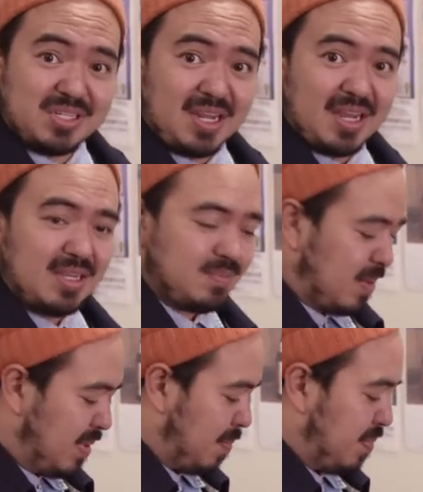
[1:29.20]
sakes,
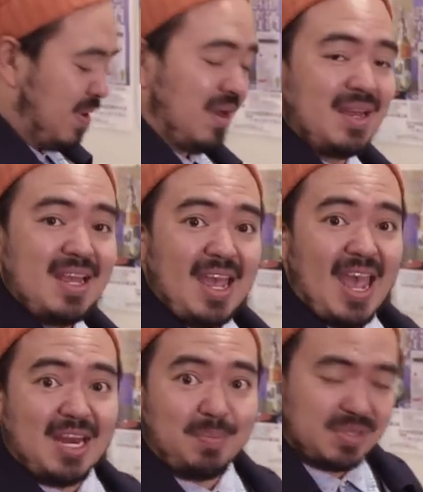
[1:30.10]
maybe up around
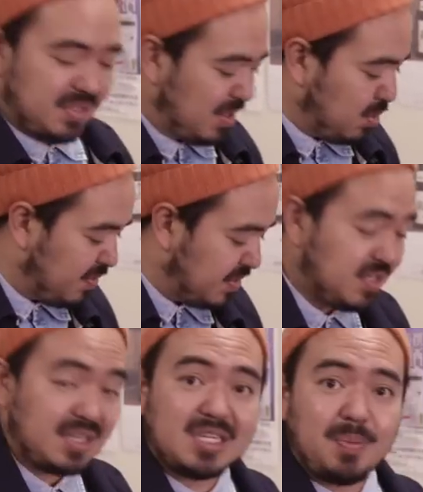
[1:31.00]
80% or even
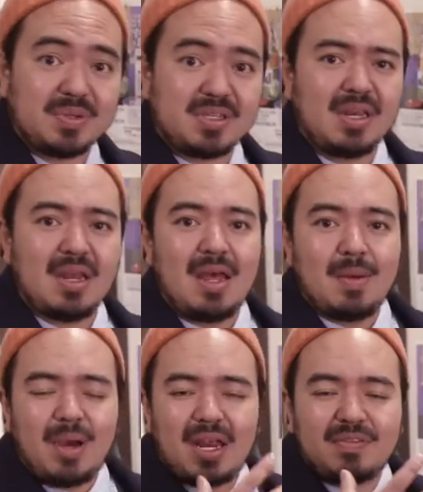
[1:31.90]
60%,
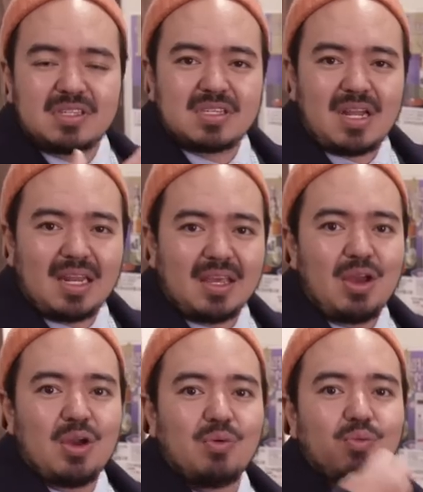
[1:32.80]
might have a slightly
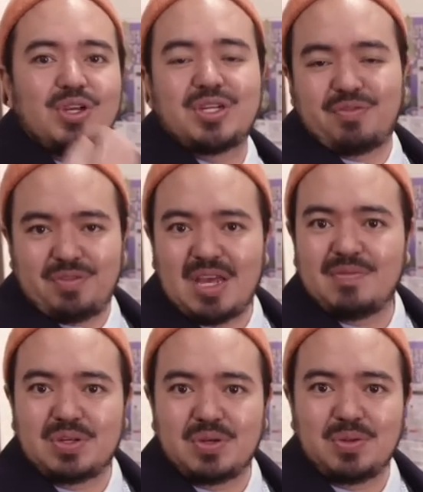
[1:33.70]
richer
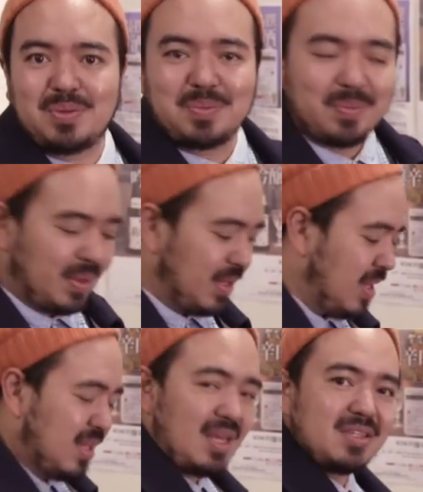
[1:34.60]
flavour to them.
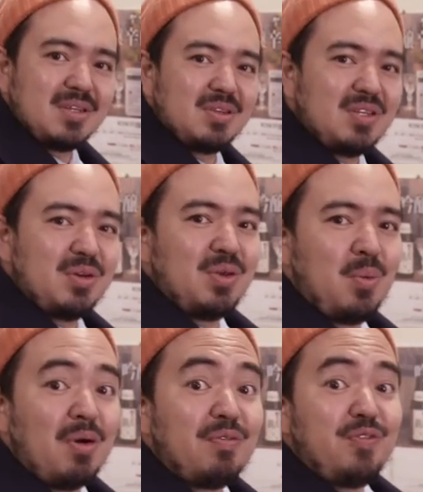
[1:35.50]
That's going to tell
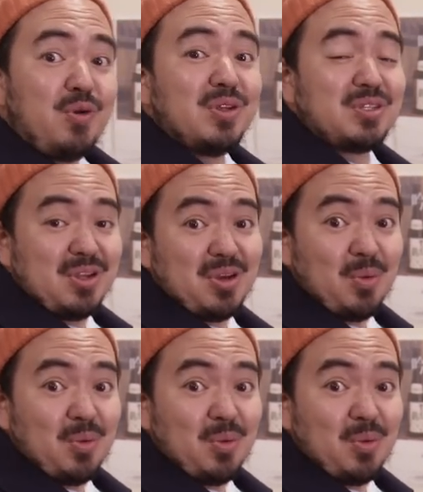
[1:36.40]
you what food it's going to